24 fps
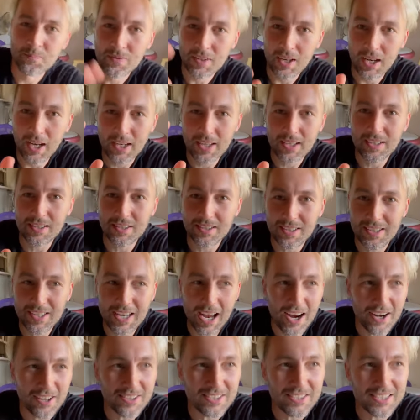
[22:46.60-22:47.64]
I can
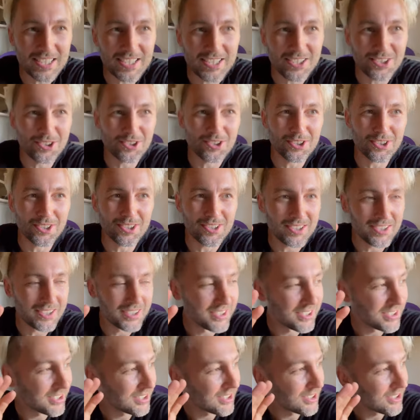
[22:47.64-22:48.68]
guarantee
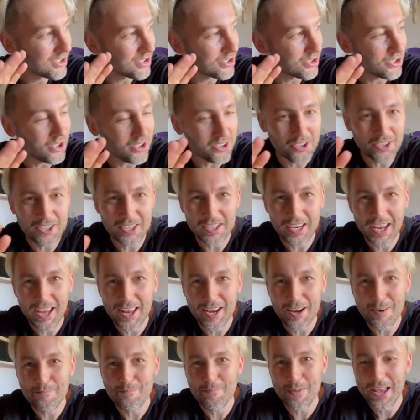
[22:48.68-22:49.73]
you're not gonna get
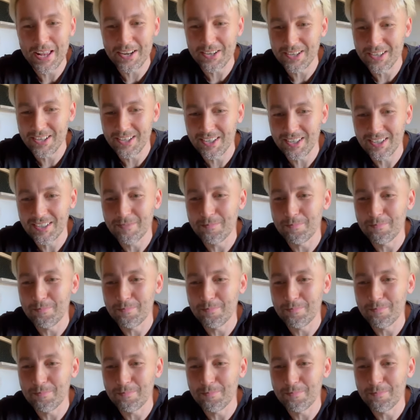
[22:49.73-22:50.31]
a better